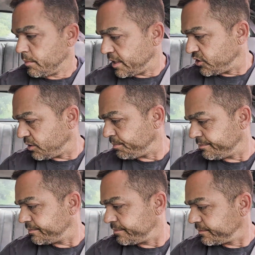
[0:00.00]

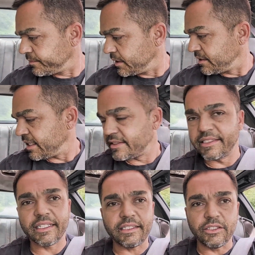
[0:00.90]
it's at
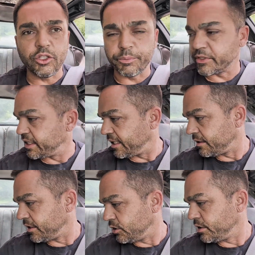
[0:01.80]
62%
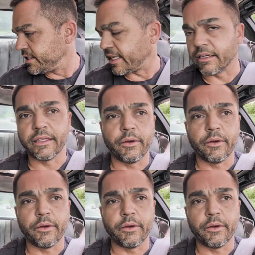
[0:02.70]
on the duty cycle.